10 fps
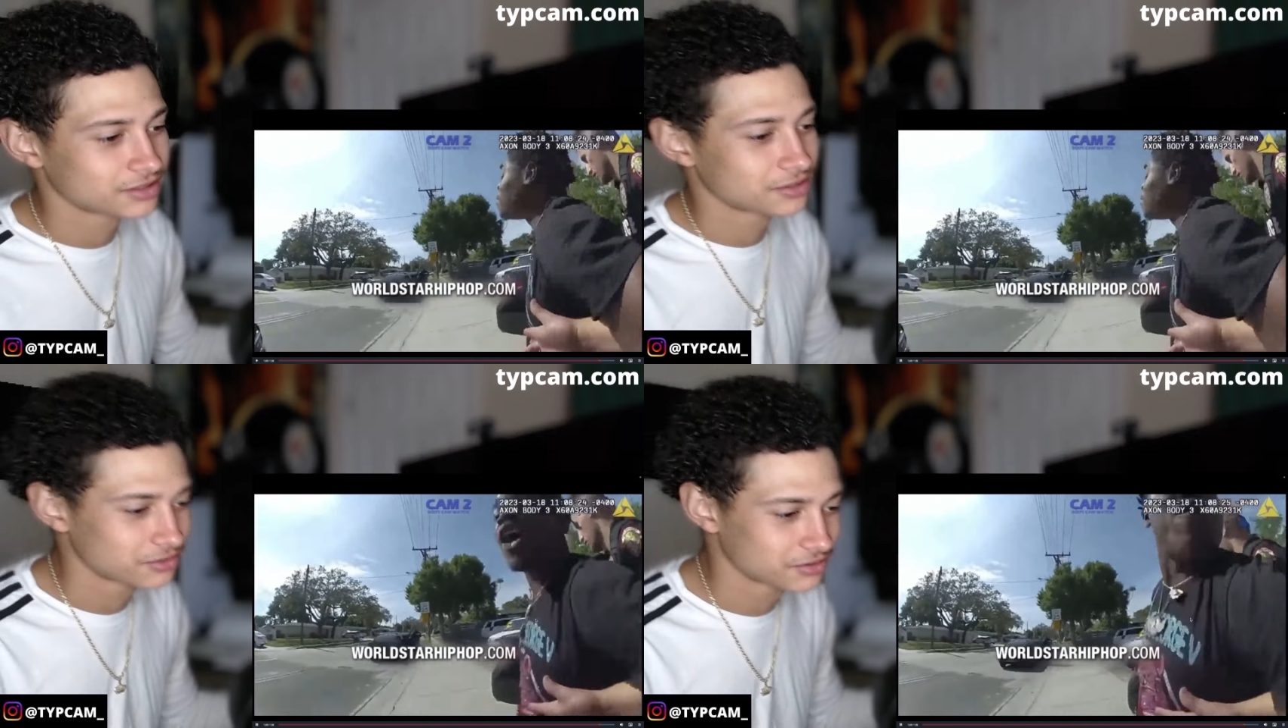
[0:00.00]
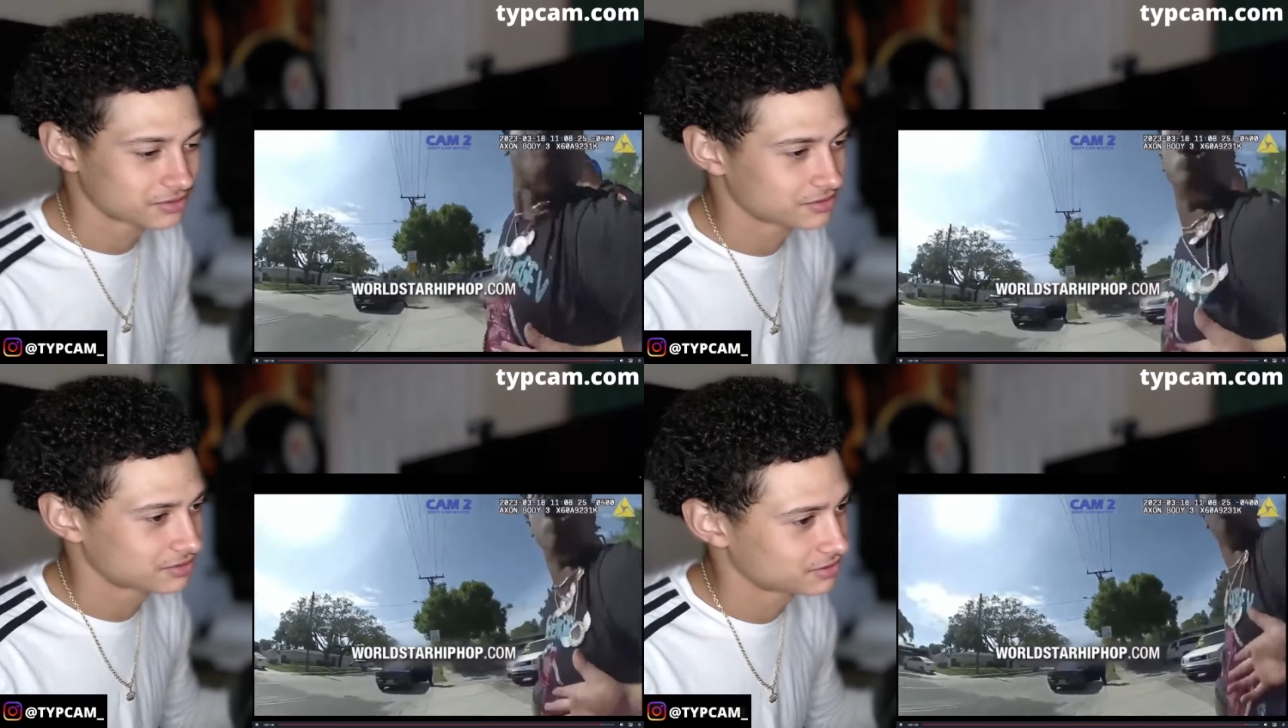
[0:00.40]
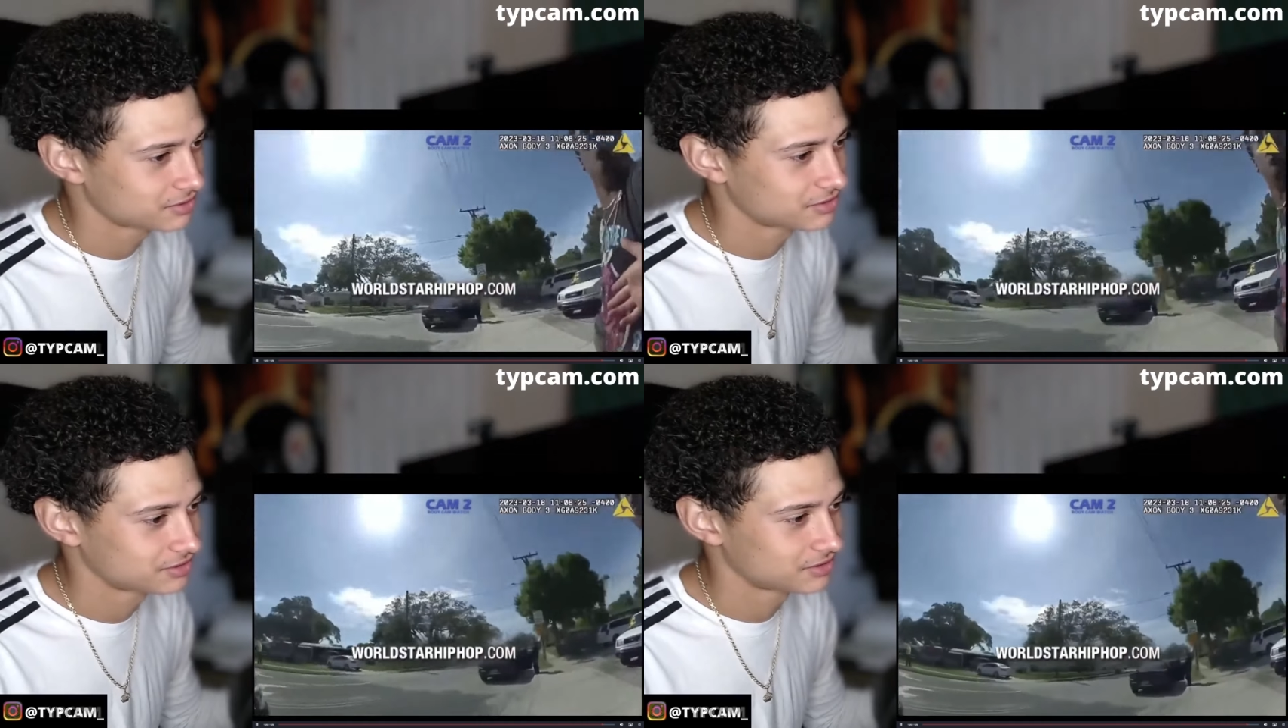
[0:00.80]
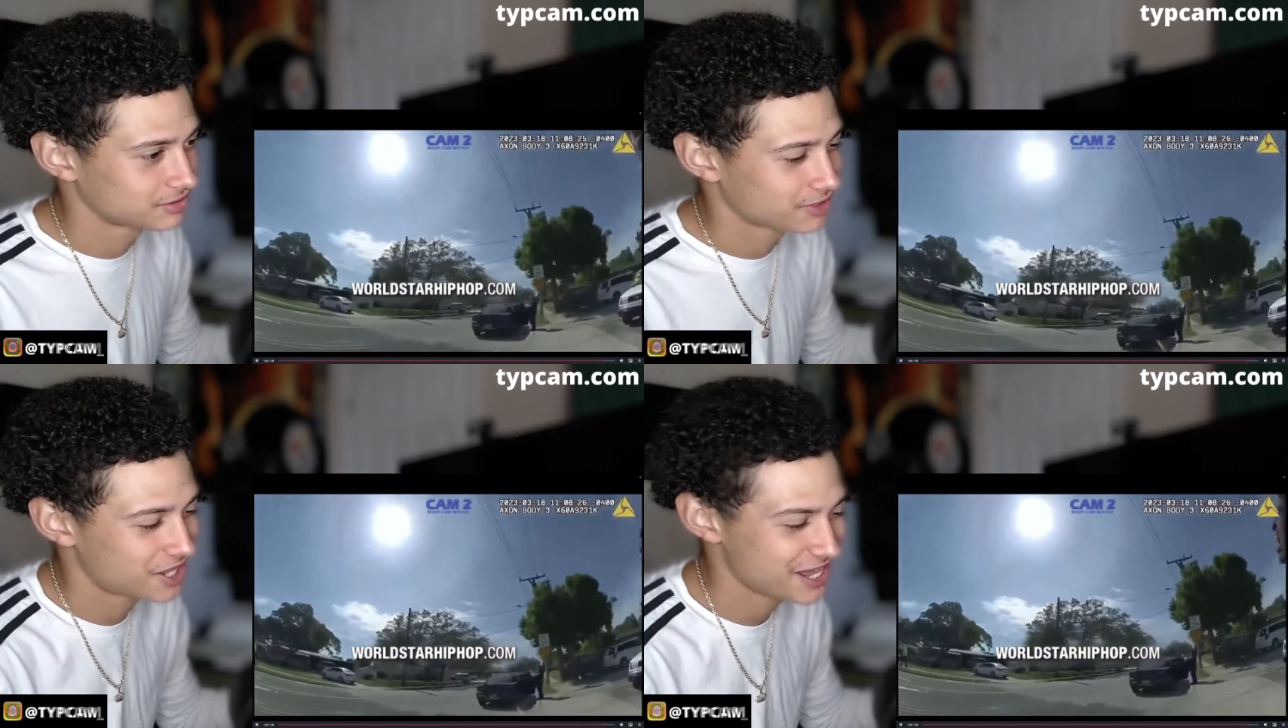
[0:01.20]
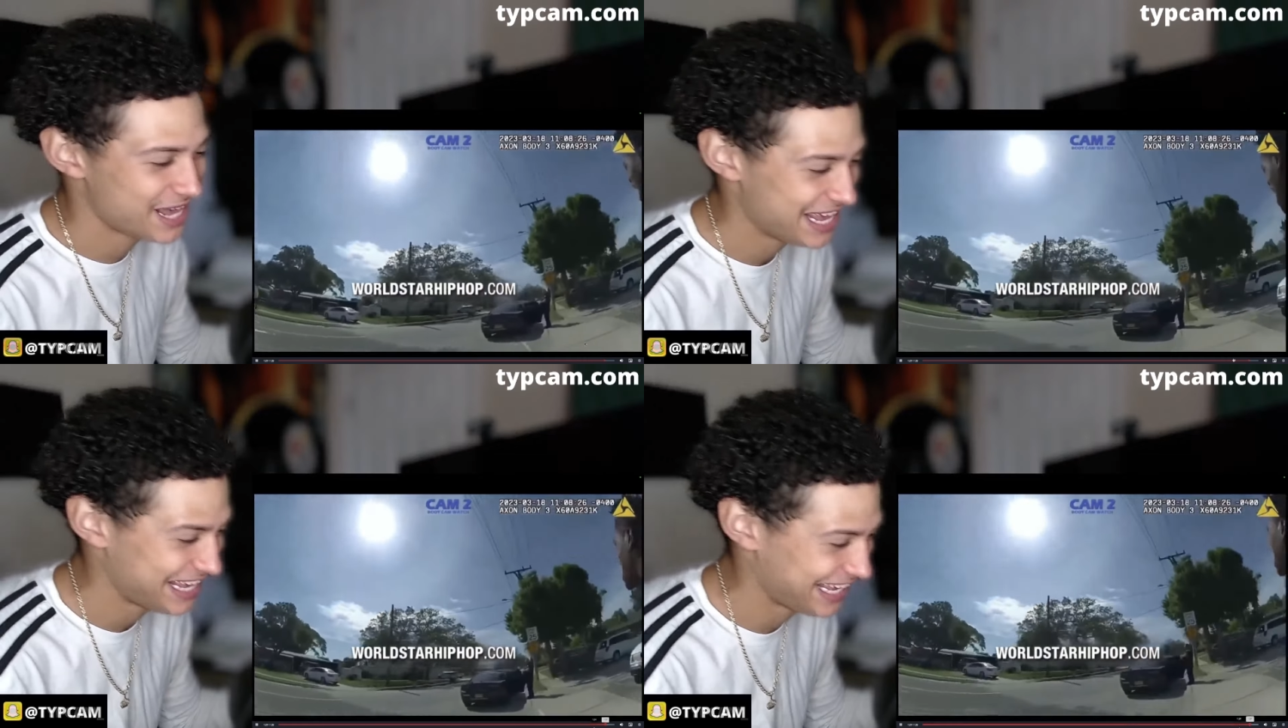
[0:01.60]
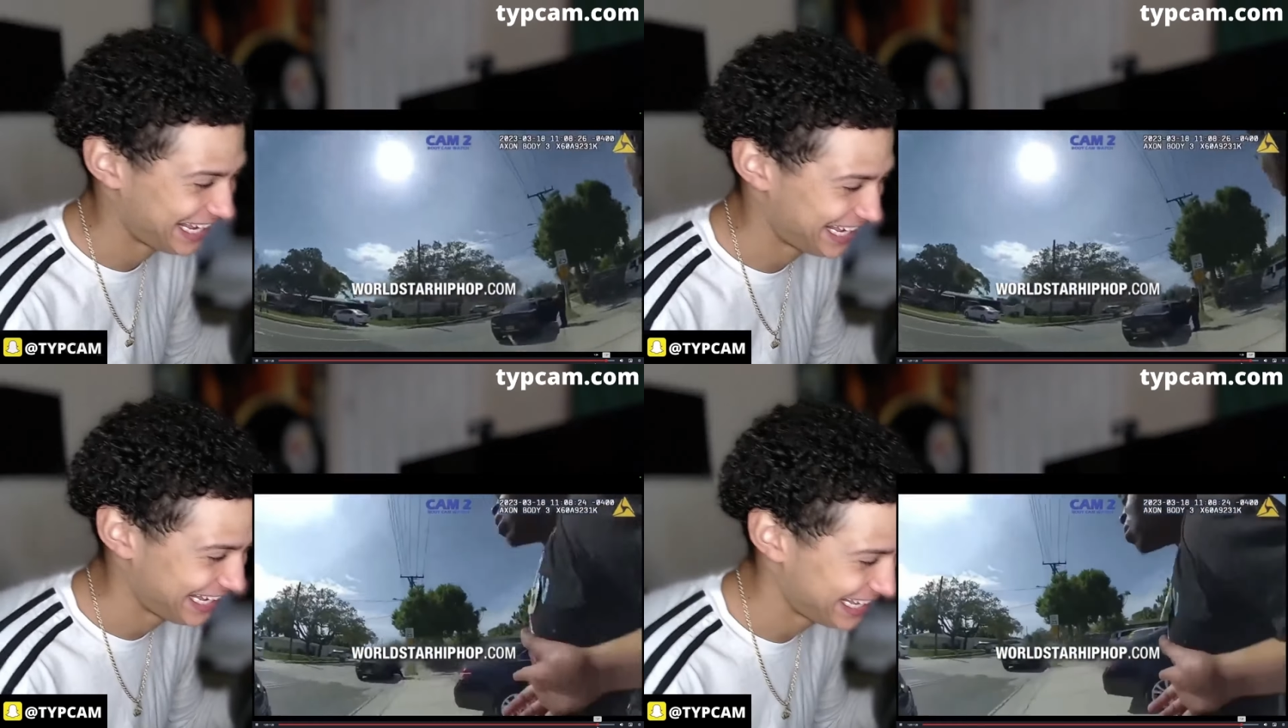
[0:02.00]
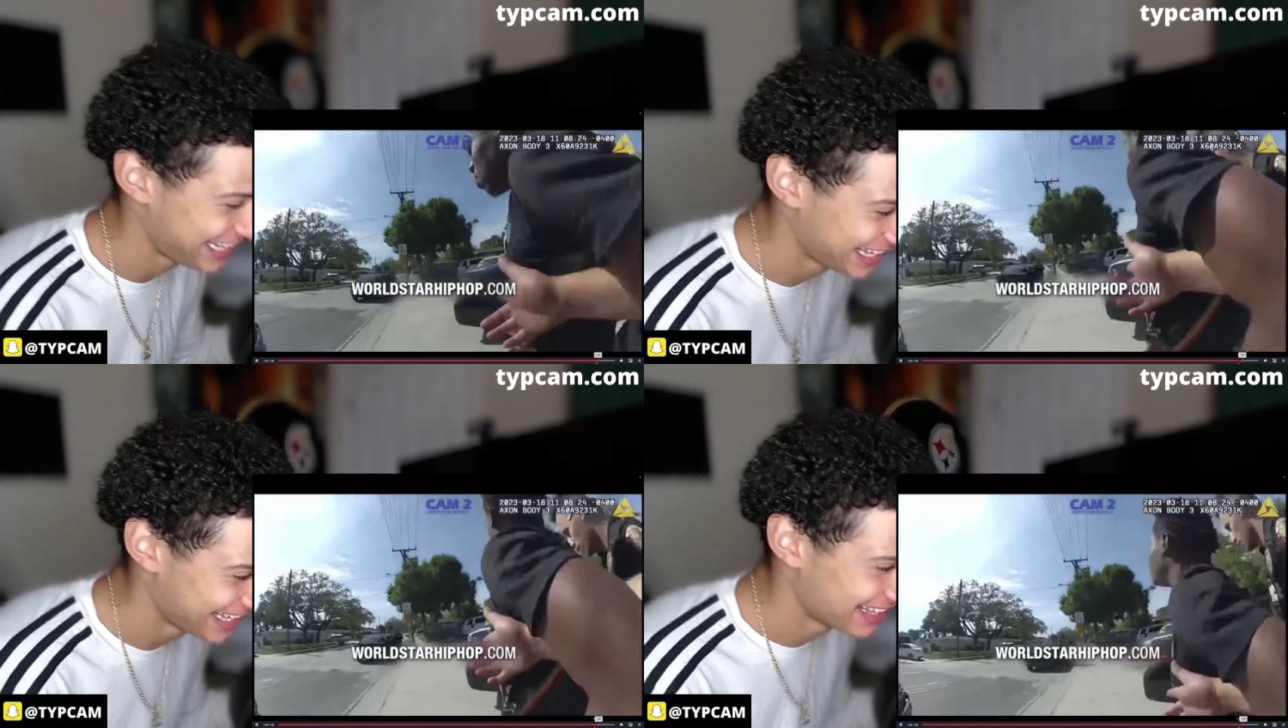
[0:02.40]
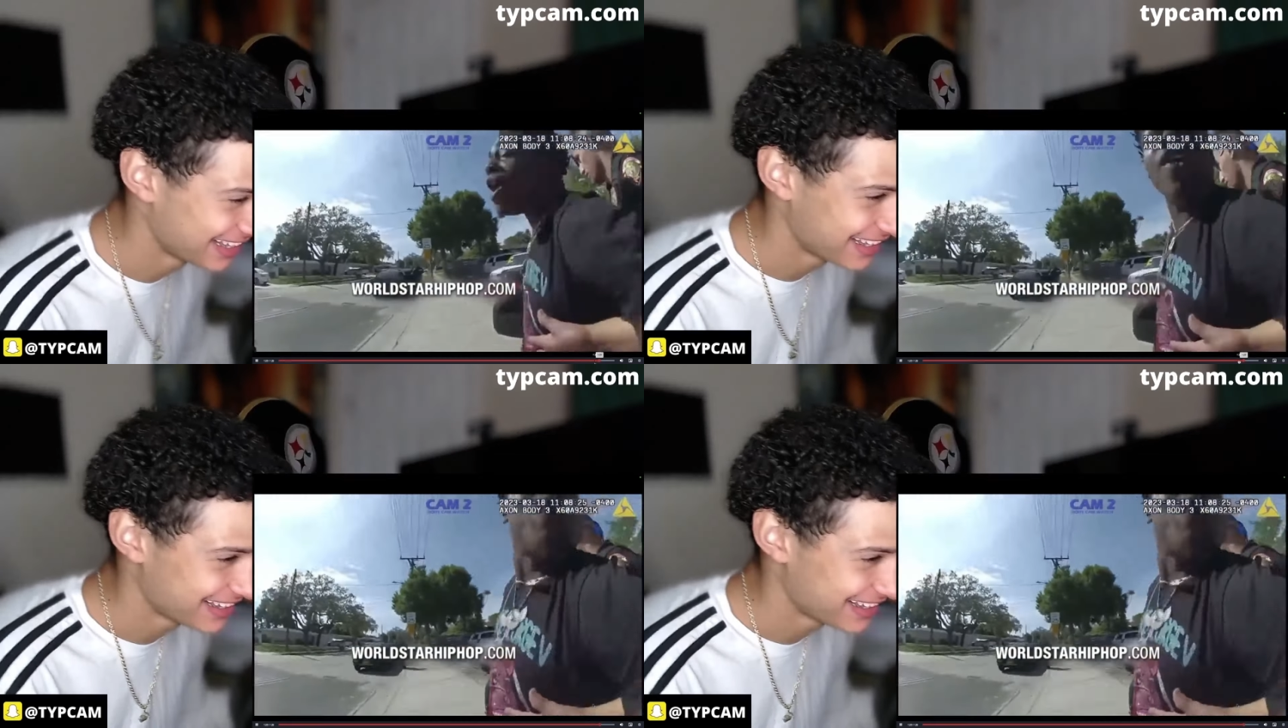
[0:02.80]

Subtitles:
My phone. Ow. I'm on my